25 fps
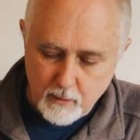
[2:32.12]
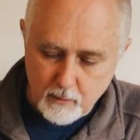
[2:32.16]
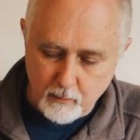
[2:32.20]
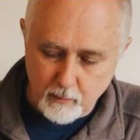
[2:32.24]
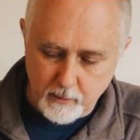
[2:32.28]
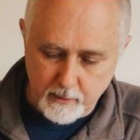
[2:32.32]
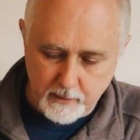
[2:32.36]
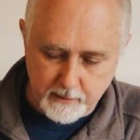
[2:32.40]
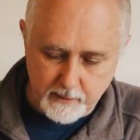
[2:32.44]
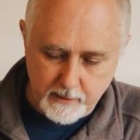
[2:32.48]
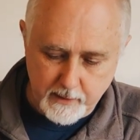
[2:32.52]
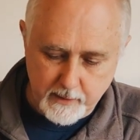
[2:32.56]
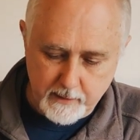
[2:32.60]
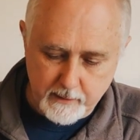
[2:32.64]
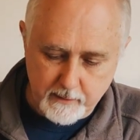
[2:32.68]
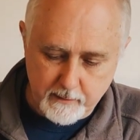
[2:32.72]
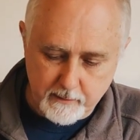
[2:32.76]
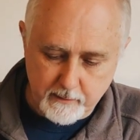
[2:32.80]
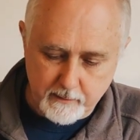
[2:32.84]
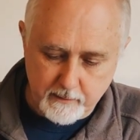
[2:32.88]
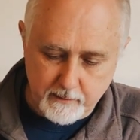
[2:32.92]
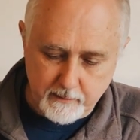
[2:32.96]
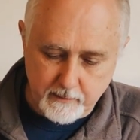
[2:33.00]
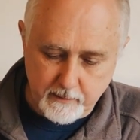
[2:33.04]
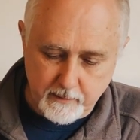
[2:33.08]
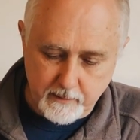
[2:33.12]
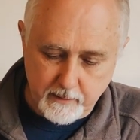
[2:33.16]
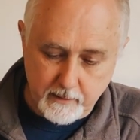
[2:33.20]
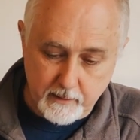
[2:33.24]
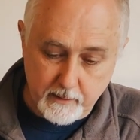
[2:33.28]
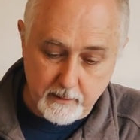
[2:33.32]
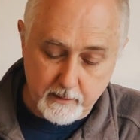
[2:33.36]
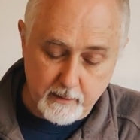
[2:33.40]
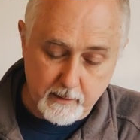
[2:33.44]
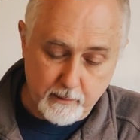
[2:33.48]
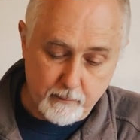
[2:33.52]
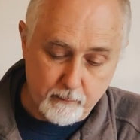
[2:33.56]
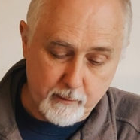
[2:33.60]
We then, uh,
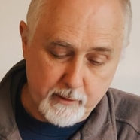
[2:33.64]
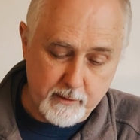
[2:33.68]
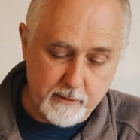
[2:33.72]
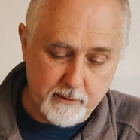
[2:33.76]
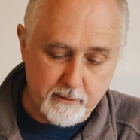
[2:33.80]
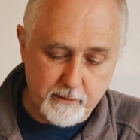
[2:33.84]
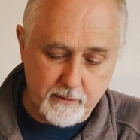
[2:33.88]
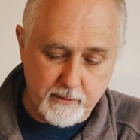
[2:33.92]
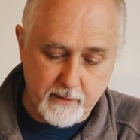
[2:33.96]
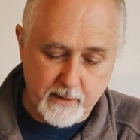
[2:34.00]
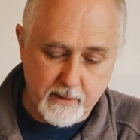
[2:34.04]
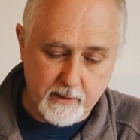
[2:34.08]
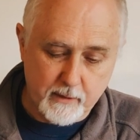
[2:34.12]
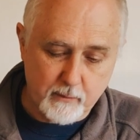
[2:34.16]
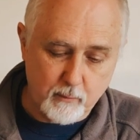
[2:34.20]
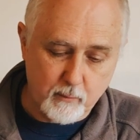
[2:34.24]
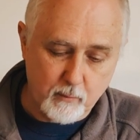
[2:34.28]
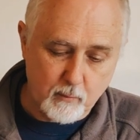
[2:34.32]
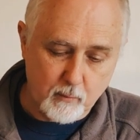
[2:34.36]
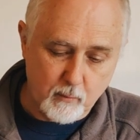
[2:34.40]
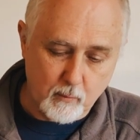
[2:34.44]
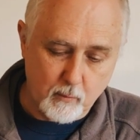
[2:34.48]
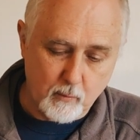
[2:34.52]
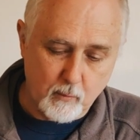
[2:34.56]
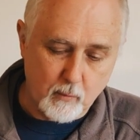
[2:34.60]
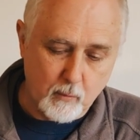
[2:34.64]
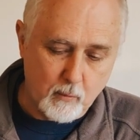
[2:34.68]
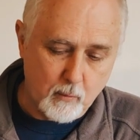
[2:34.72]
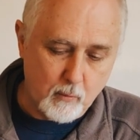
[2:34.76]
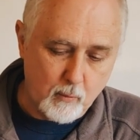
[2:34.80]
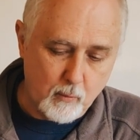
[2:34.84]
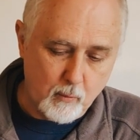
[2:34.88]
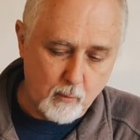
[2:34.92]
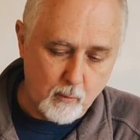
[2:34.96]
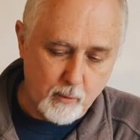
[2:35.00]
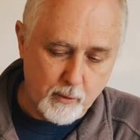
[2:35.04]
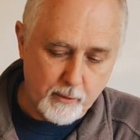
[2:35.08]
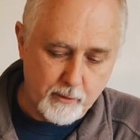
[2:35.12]
and, and, we did that
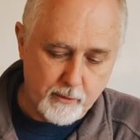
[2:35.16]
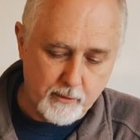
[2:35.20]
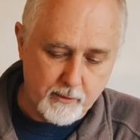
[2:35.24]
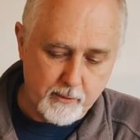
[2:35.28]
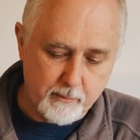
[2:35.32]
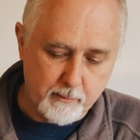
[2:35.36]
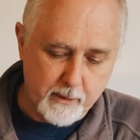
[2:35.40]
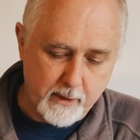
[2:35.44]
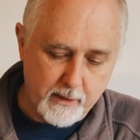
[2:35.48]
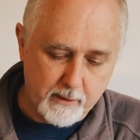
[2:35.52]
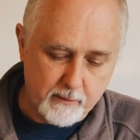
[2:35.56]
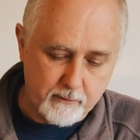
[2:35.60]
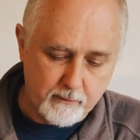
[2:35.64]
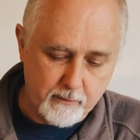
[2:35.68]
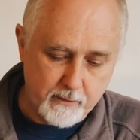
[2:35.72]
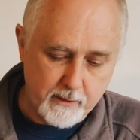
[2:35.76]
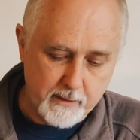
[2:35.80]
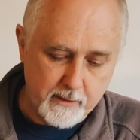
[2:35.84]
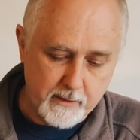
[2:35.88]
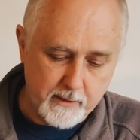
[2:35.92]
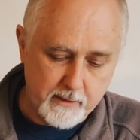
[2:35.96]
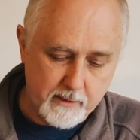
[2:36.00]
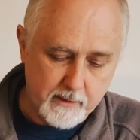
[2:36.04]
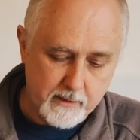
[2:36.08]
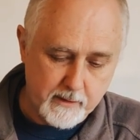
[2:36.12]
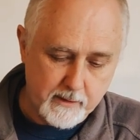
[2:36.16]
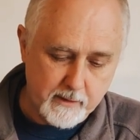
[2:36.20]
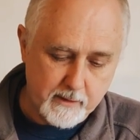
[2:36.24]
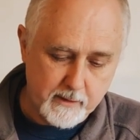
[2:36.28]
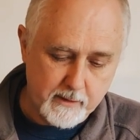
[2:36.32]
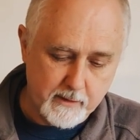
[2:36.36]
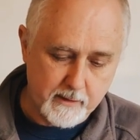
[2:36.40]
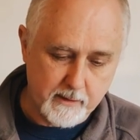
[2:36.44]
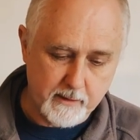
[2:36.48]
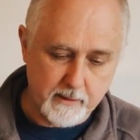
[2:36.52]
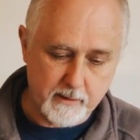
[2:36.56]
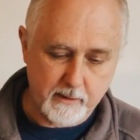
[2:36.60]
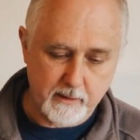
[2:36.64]
with the battery
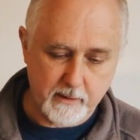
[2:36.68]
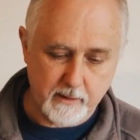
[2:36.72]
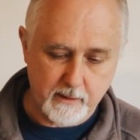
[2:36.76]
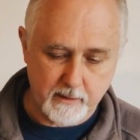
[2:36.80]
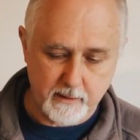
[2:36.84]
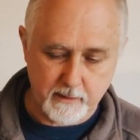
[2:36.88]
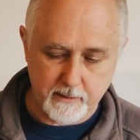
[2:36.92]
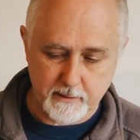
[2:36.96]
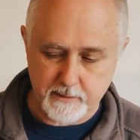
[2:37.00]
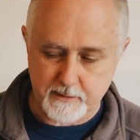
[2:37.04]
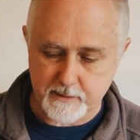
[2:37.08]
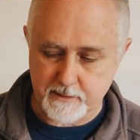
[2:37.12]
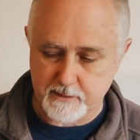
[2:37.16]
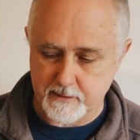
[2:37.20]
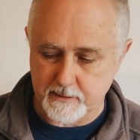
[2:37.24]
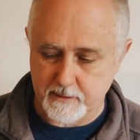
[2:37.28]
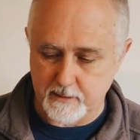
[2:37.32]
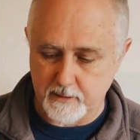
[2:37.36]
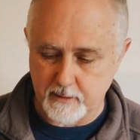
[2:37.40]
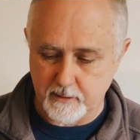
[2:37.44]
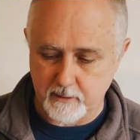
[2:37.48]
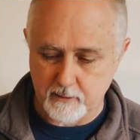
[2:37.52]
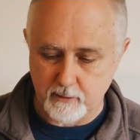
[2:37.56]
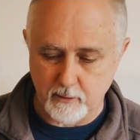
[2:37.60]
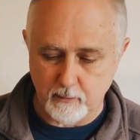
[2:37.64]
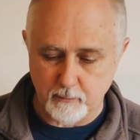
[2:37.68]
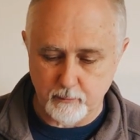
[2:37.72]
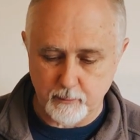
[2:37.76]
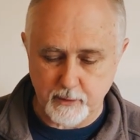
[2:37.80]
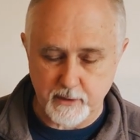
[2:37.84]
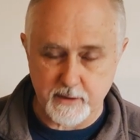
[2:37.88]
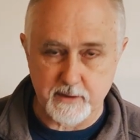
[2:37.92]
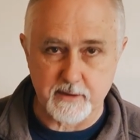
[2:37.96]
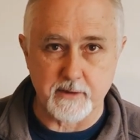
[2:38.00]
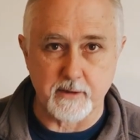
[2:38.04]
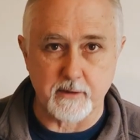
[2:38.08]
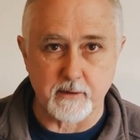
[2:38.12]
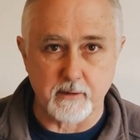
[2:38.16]
uh, in its uh,
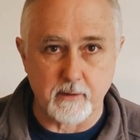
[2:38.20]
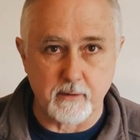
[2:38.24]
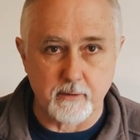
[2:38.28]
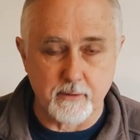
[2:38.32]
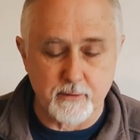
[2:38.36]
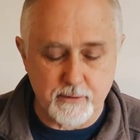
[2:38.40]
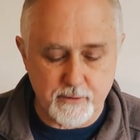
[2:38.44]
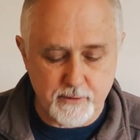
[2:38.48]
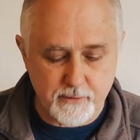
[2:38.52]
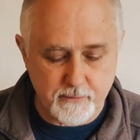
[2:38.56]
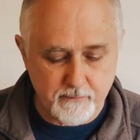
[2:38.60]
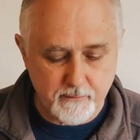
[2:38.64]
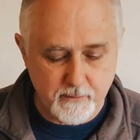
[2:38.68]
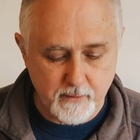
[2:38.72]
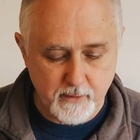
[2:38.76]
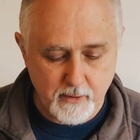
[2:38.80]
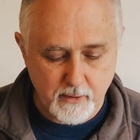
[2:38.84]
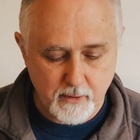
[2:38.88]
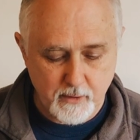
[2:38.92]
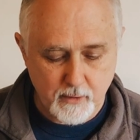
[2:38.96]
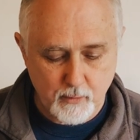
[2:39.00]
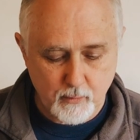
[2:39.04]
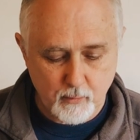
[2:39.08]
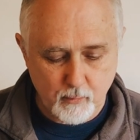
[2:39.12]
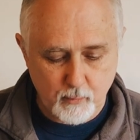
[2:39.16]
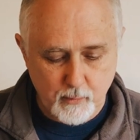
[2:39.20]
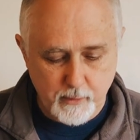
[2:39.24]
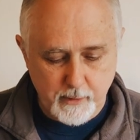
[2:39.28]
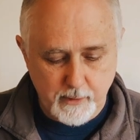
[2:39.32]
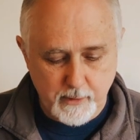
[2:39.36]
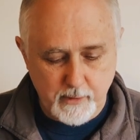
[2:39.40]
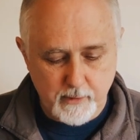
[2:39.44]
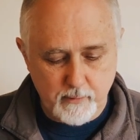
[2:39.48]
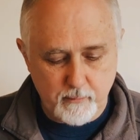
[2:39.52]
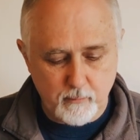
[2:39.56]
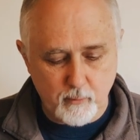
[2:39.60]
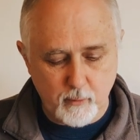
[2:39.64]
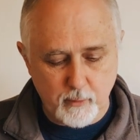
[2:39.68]
compressed enclosure.
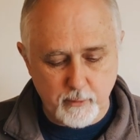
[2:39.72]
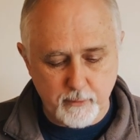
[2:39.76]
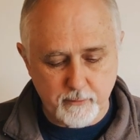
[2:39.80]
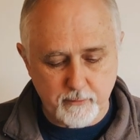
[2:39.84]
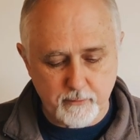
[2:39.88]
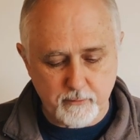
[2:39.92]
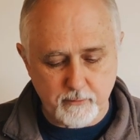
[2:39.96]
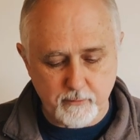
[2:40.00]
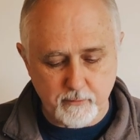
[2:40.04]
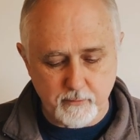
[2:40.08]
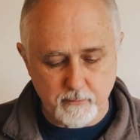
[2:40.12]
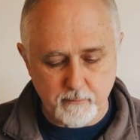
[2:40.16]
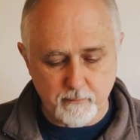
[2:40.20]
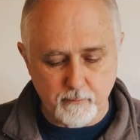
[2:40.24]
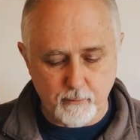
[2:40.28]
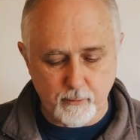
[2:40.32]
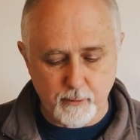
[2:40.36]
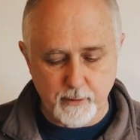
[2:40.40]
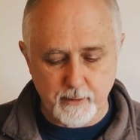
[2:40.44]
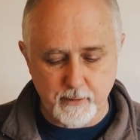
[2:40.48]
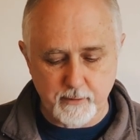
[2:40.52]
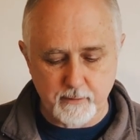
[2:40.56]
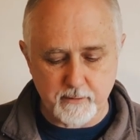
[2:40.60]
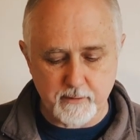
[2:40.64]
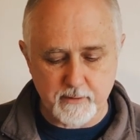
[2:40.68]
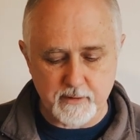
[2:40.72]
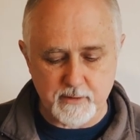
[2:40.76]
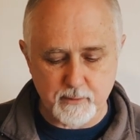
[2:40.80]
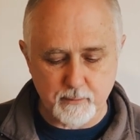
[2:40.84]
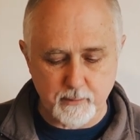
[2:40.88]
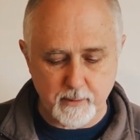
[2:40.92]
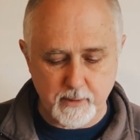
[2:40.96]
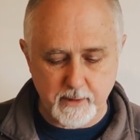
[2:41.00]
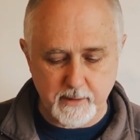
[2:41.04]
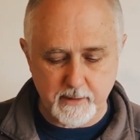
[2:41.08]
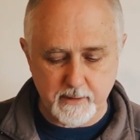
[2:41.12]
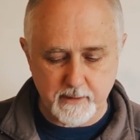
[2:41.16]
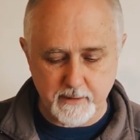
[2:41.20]
We wanted to avoid the
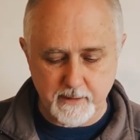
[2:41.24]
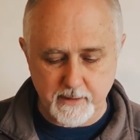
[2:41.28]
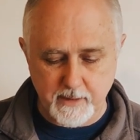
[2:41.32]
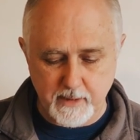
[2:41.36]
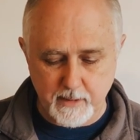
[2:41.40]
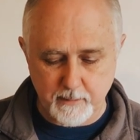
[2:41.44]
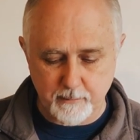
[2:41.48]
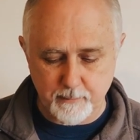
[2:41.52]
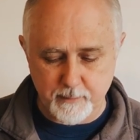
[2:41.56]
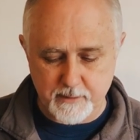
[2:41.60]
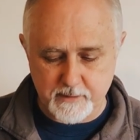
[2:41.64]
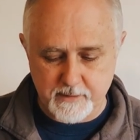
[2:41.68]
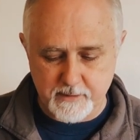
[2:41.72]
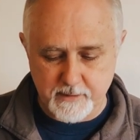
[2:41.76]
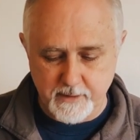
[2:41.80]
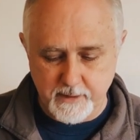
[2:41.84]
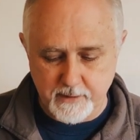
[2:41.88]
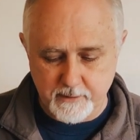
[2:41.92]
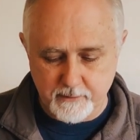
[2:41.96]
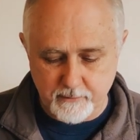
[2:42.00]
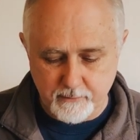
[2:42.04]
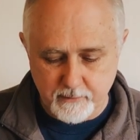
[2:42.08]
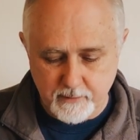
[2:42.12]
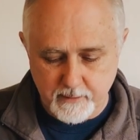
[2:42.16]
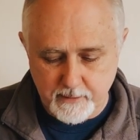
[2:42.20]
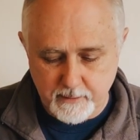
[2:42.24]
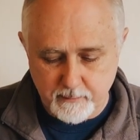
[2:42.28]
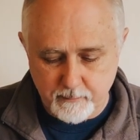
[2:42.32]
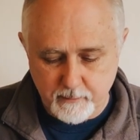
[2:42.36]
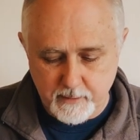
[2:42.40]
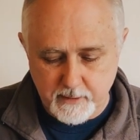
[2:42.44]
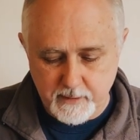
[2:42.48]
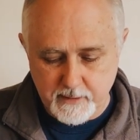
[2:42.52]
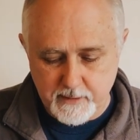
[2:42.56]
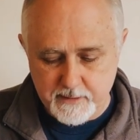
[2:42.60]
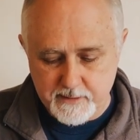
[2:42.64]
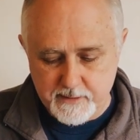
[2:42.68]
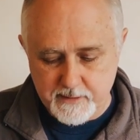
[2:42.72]
swelling that happens naturally
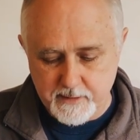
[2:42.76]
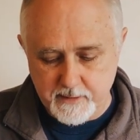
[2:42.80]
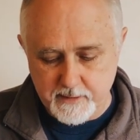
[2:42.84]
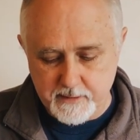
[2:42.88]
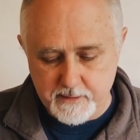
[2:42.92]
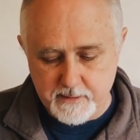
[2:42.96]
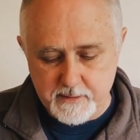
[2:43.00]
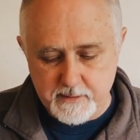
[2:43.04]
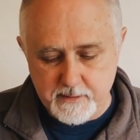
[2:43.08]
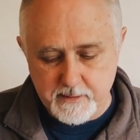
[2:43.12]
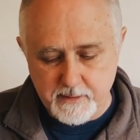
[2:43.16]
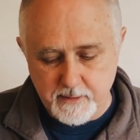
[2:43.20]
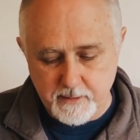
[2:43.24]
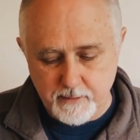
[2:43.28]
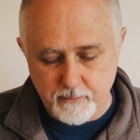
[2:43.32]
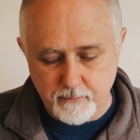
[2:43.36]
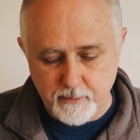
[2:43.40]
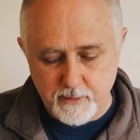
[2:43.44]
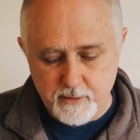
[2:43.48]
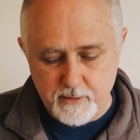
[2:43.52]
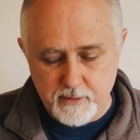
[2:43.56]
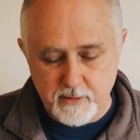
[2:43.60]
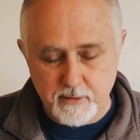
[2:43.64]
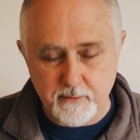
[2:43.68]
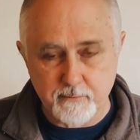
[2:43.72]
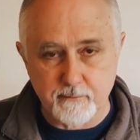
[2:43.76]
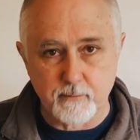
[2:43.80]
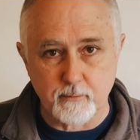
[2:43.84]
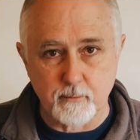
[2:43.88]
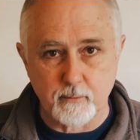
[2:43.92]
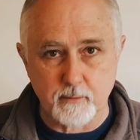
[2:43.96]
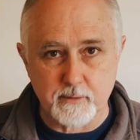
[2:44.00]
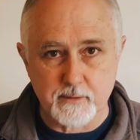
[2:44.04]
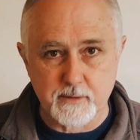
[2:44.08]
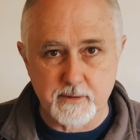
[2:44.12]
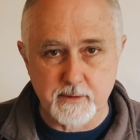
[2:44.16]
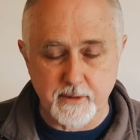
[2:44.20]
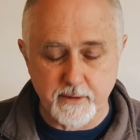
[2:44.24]
when these things uh, reach their
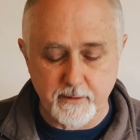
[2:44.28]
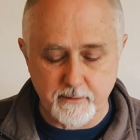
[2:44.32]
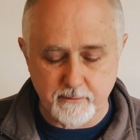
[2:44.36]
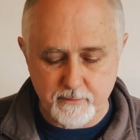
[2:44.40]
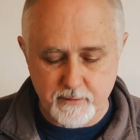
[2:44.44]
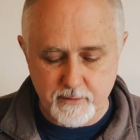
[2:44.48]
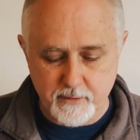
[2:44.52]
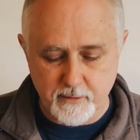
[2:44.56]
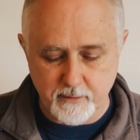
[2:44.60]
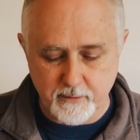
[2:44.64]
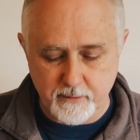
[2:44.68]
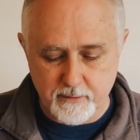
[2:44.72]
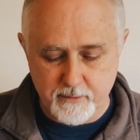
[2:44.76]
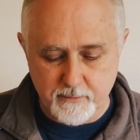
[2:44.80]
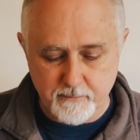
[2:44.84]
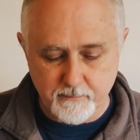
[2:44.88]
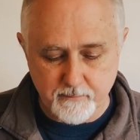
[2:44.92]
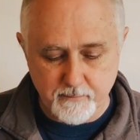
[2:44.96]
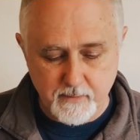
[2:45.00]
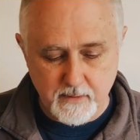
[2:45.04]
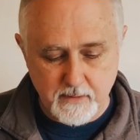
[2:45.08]
full state of charge.